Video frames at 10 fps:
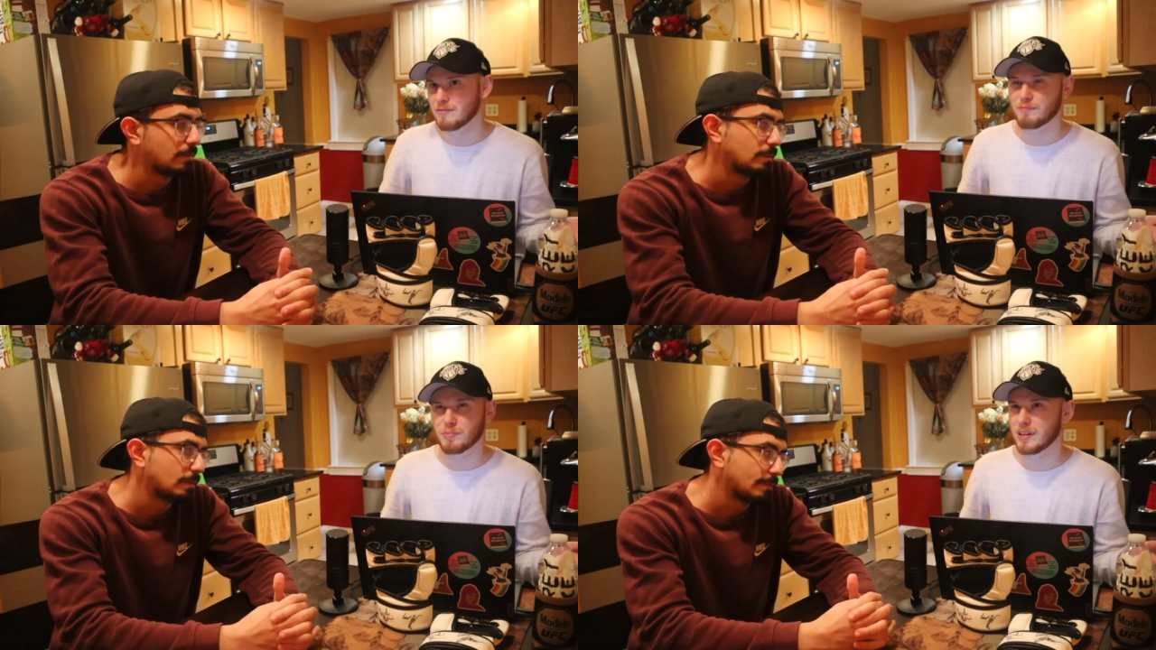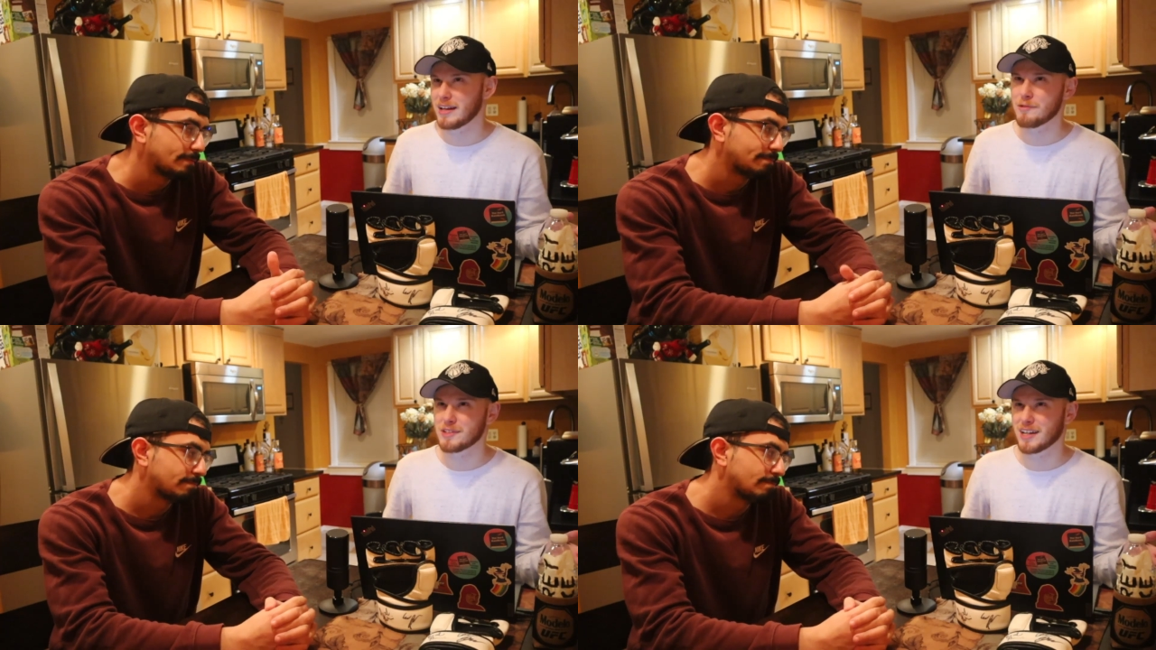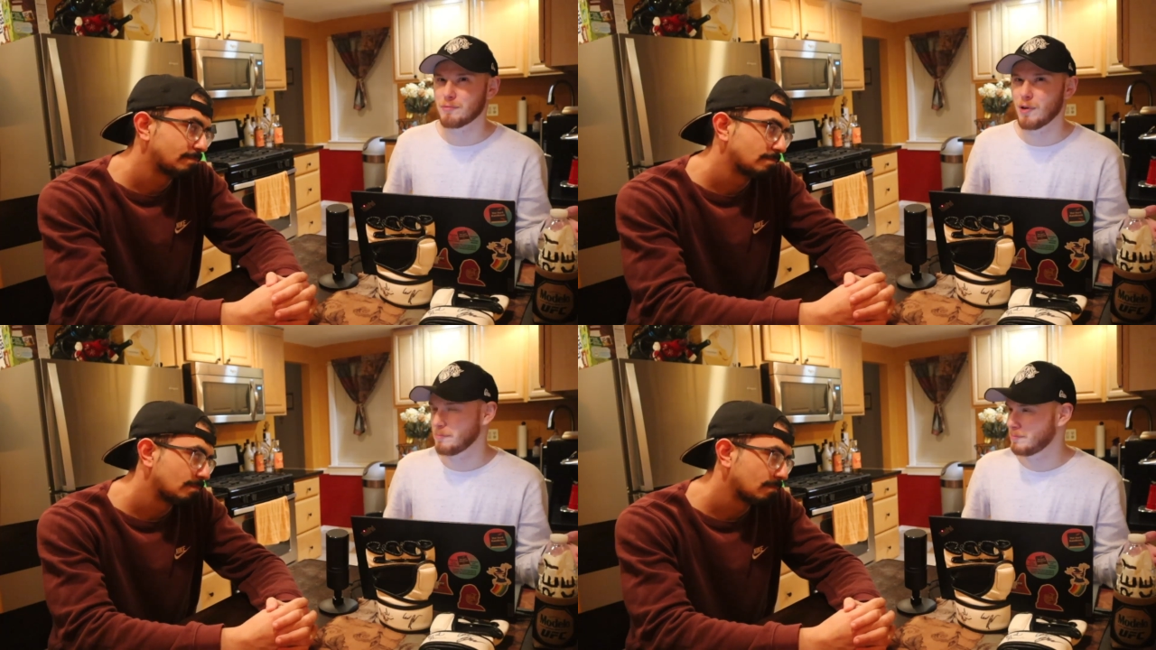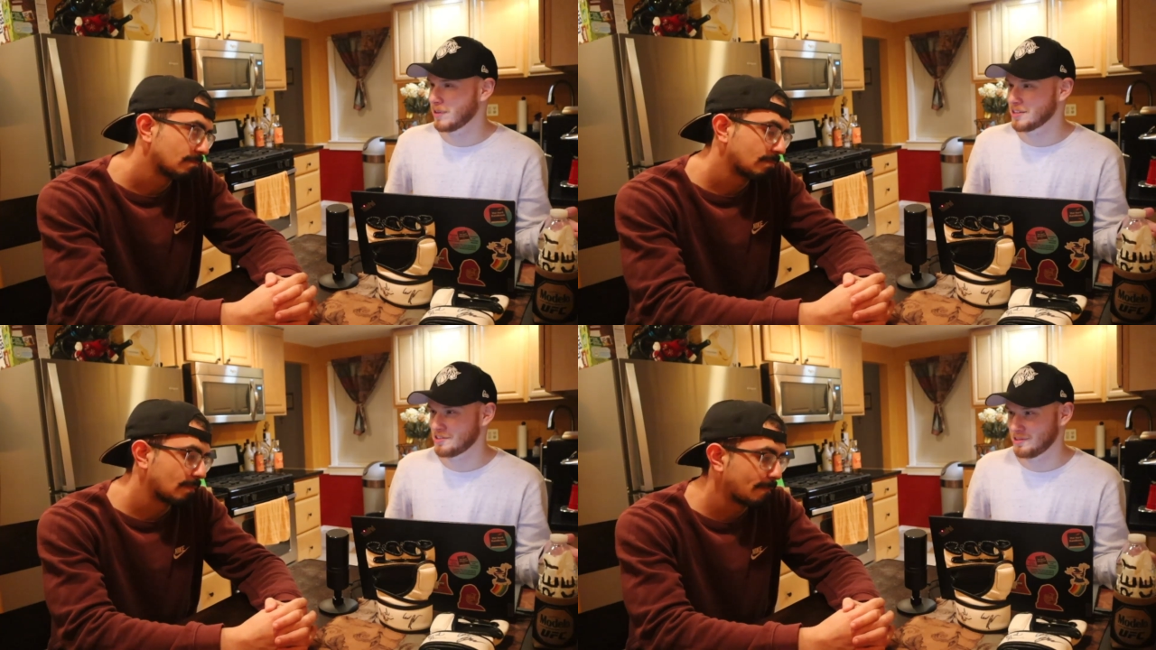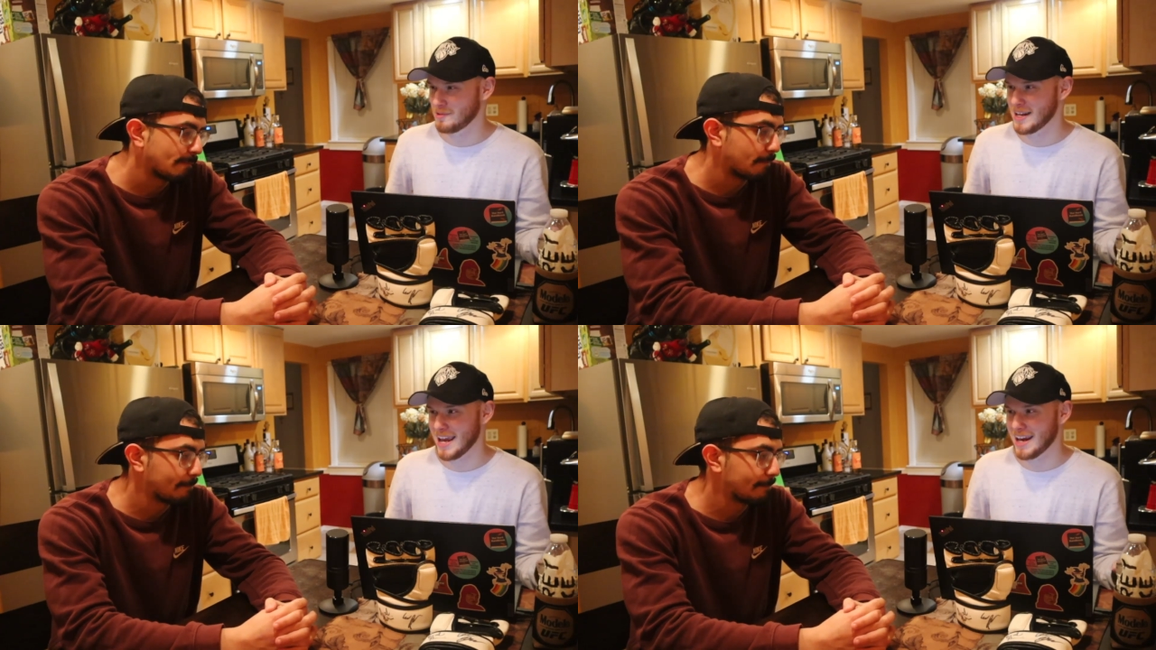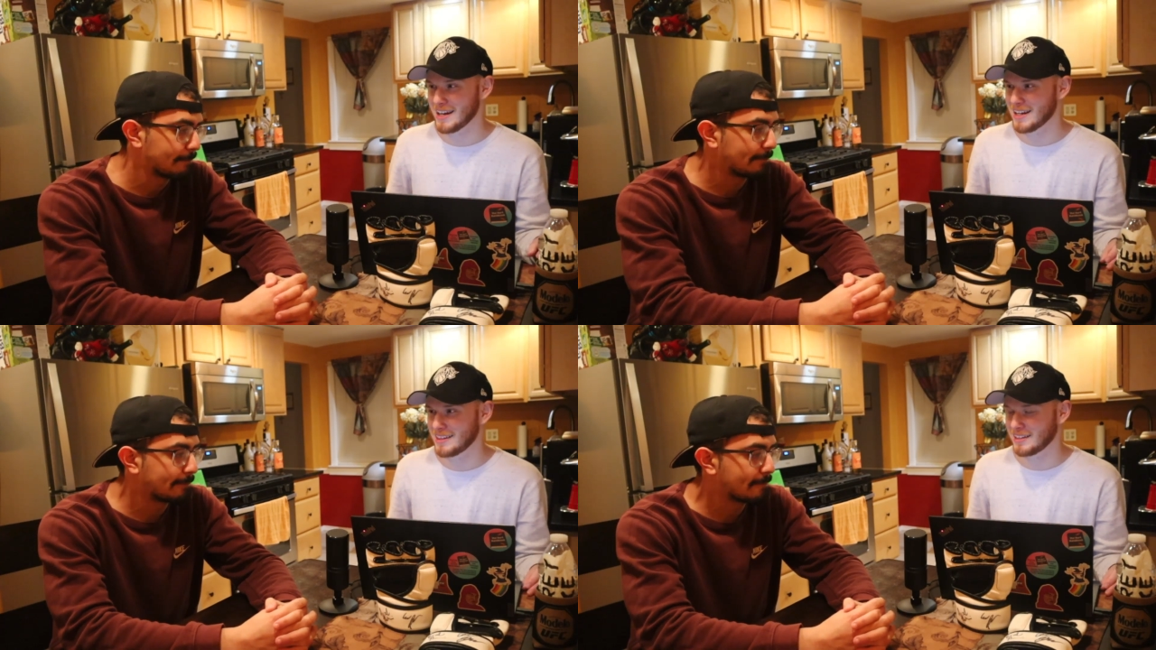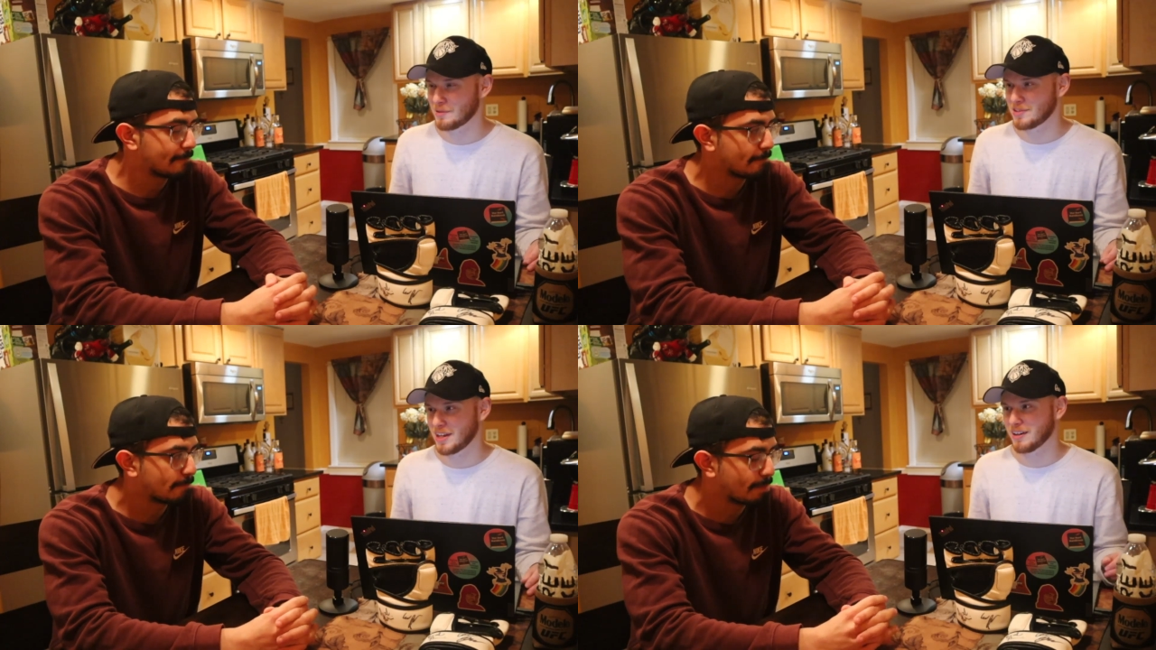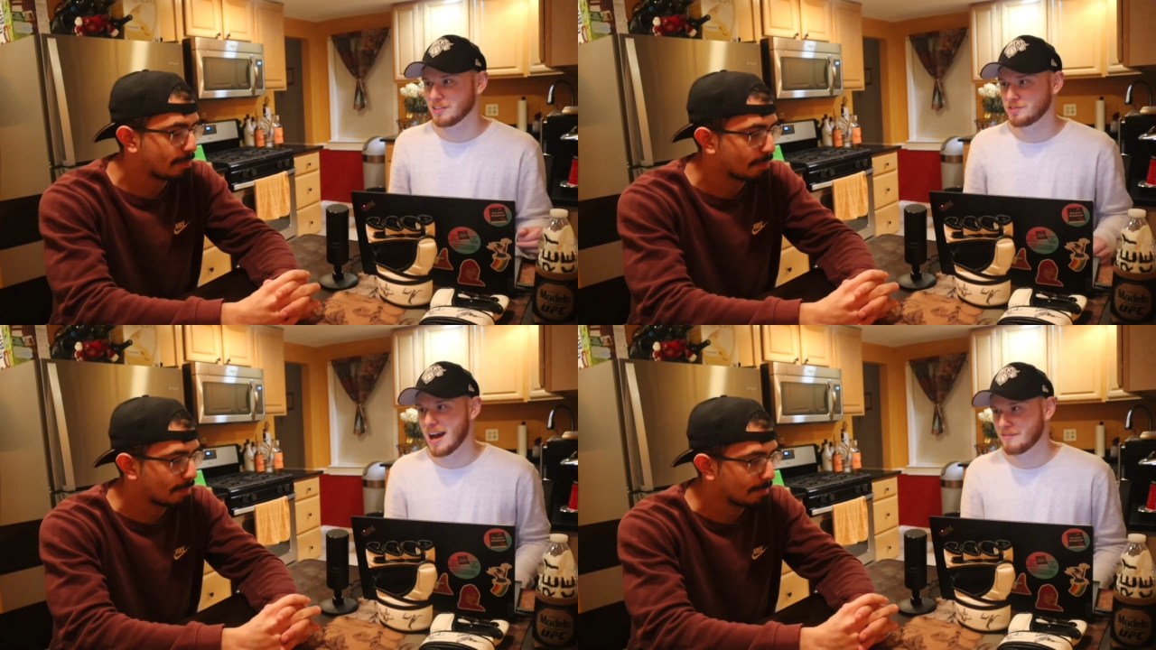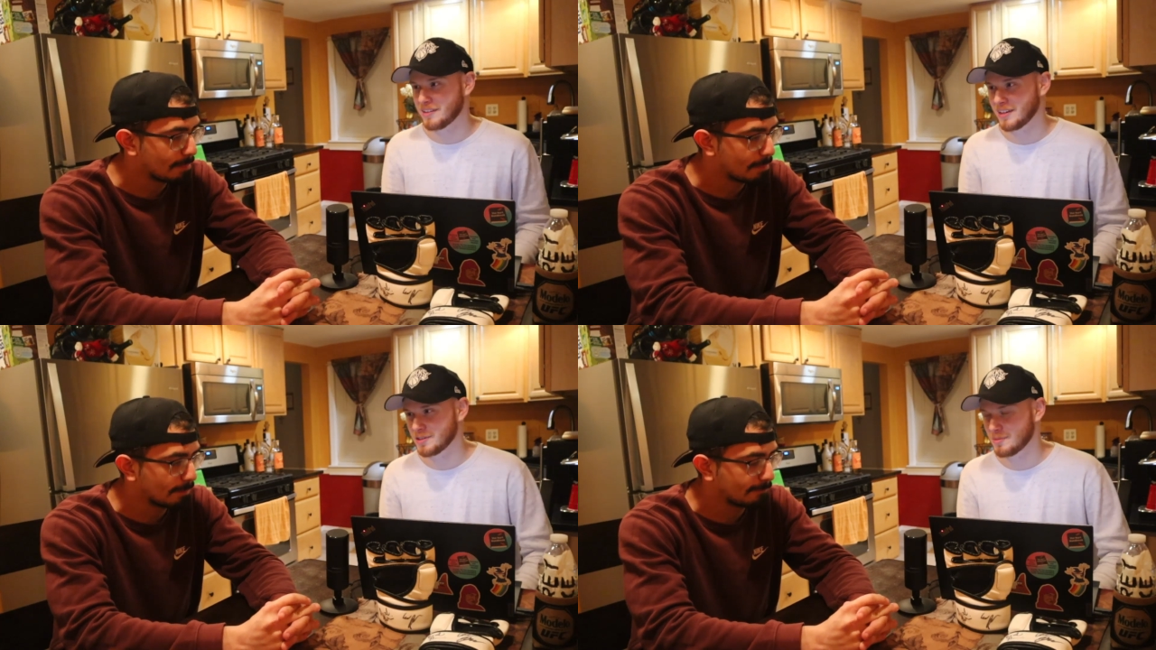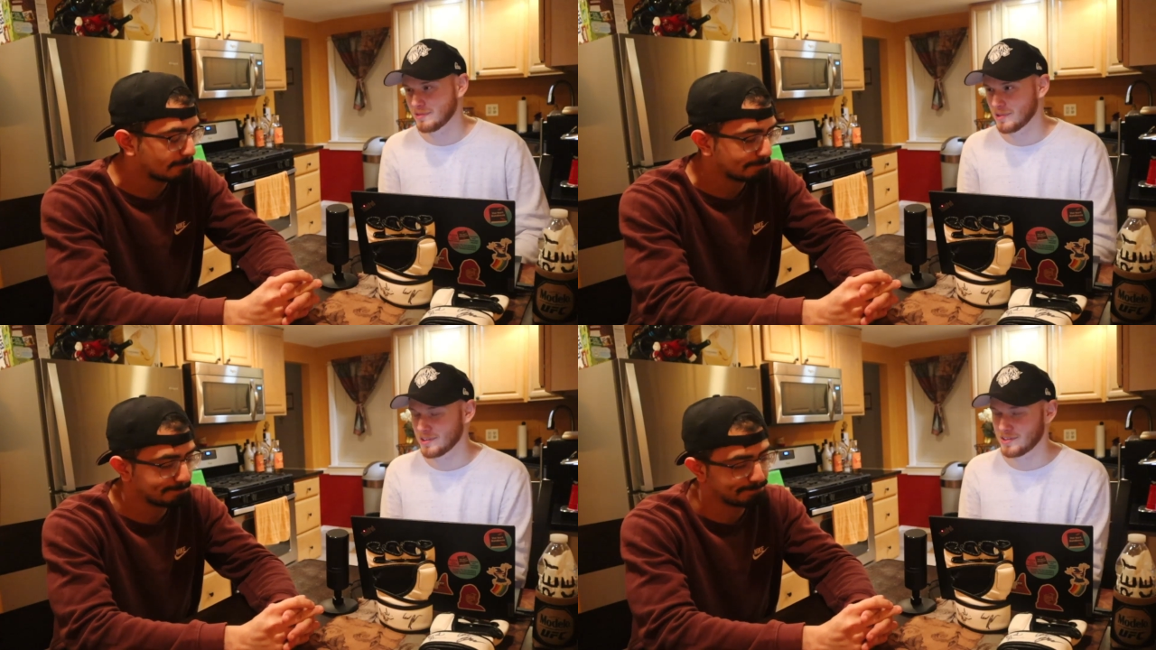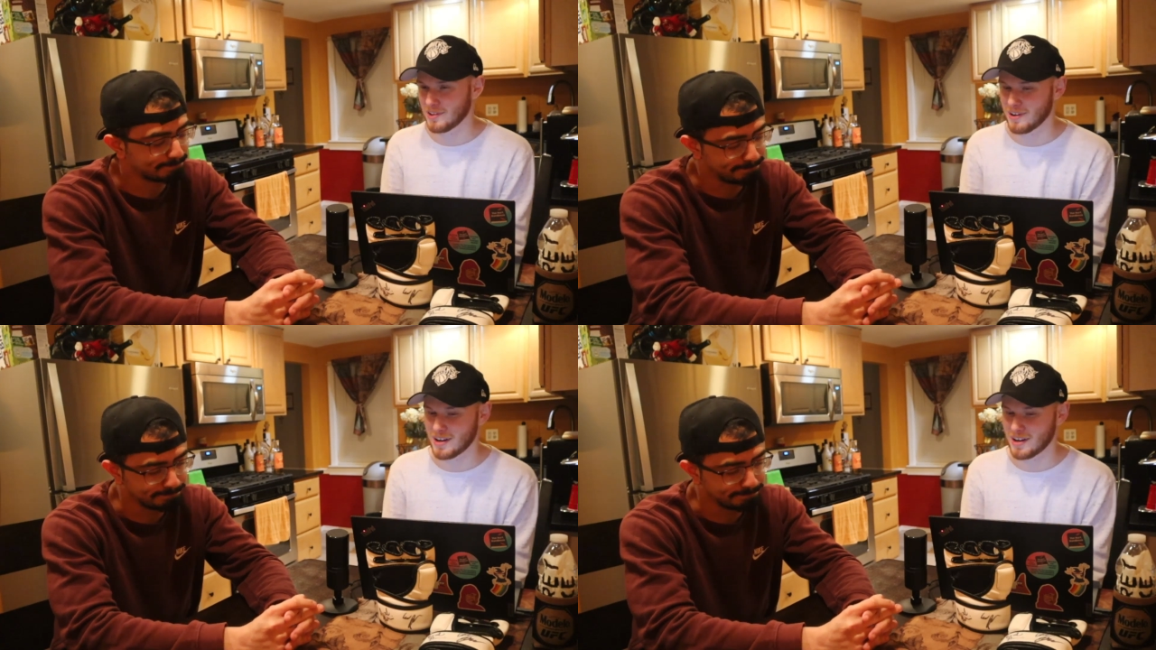Speaker 1: he was like what plus 380 i think they were saying on draftkings before the start